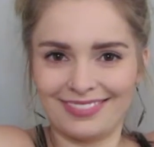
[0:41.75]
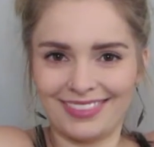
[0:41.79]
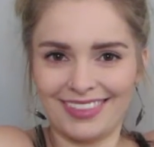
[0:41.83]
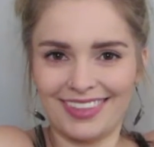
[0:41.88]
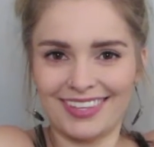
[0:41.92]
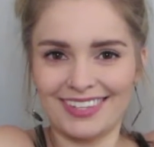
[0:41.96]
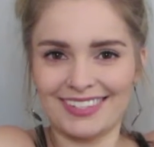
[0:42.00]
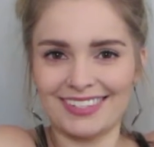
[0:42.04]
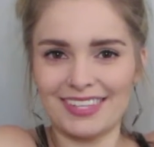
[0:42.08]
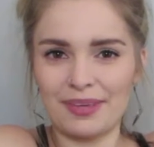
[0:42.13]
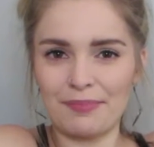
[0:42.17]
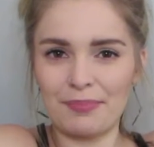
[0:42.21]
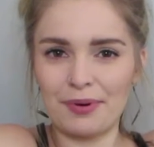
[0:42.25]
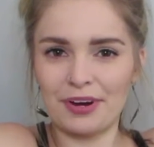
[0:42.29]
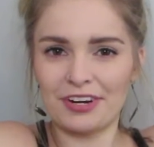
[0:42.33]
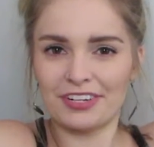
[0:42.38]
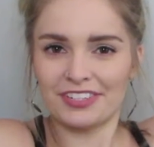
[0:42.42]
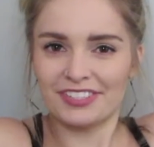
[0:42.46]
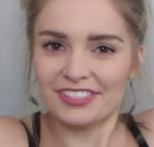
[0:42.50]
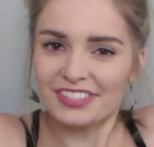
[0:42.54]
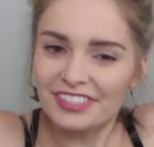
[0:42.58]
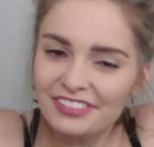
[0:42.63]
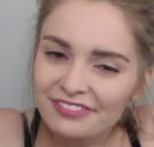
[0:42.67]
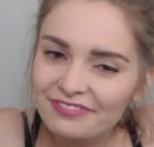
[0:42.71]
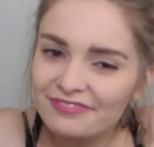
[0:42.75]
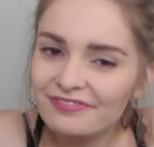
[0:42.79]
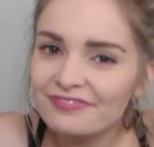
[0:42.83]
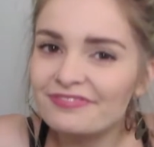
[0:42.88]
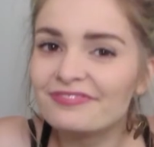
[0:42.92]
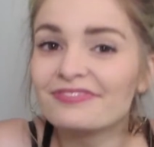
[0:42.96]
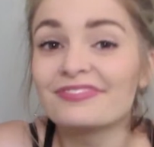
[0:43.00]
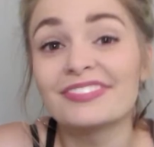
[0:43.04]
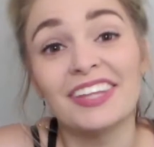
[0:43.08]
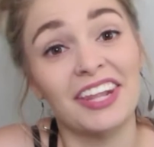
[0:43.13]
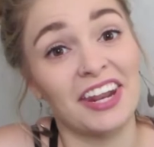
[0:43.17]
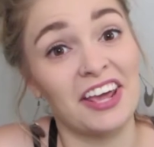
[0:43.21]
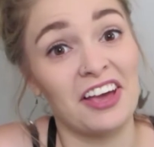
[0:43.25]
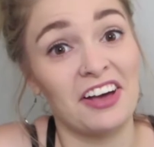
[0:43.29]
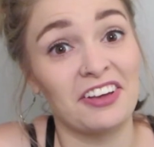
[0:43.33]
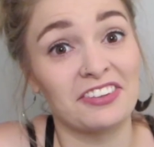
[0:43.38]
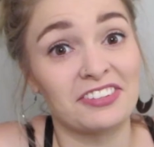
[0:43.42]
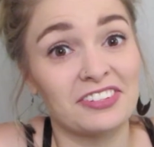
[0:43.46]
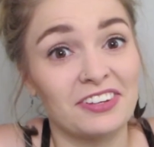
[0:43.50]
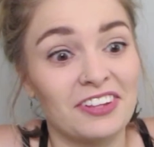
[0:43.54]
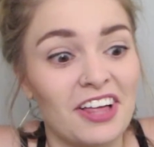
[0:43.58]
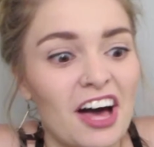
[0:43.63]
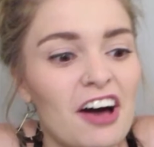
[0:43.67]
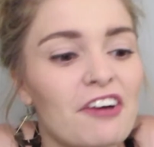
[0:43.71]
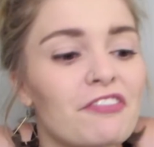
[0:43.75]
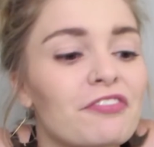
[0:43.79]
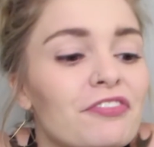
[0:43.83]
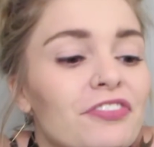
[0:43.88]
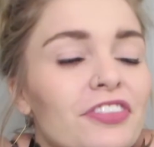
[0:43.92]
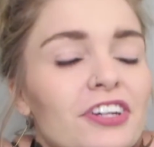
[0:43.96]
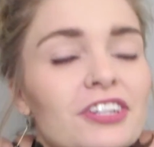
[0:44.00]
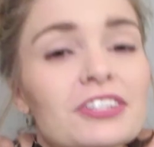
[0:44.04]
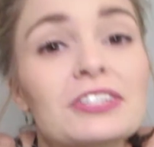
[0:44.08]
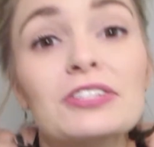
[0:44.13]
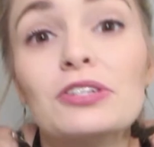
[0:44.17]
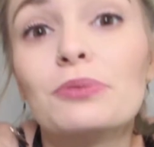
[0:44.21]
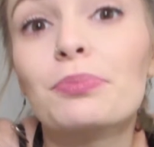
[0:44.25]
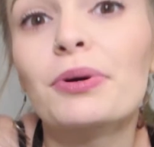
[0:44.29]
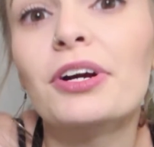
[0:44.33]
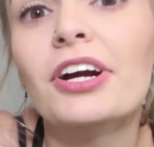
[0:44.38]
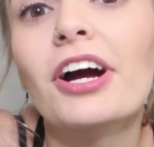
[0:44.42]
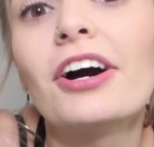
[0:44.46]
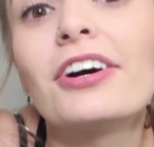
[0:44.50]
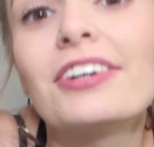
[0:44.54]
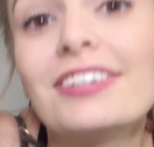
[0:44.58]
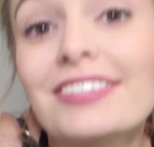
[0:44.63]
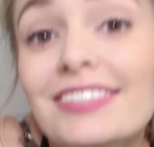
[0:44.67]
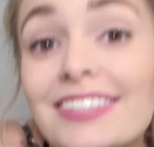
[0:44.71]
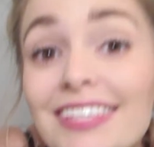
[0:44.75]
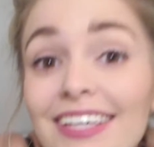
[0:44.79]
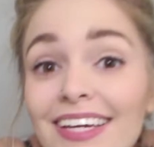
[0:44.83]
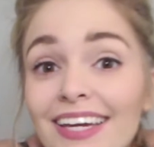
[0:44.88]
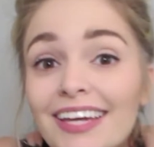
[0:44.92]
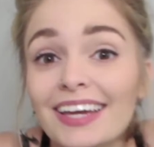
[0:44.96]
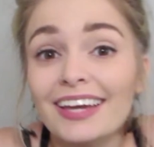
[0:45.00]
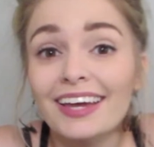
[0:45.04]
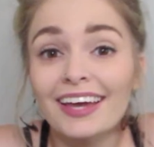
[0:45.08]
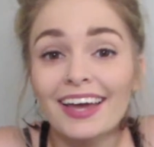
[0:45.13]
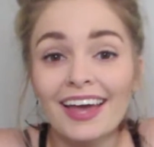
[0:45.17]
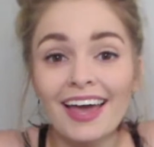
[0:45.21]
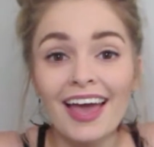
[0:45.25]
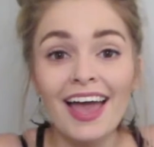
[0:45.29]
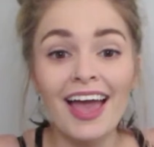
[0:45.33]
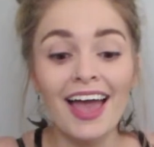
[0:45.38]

these slippers that I also love. They're super cozy.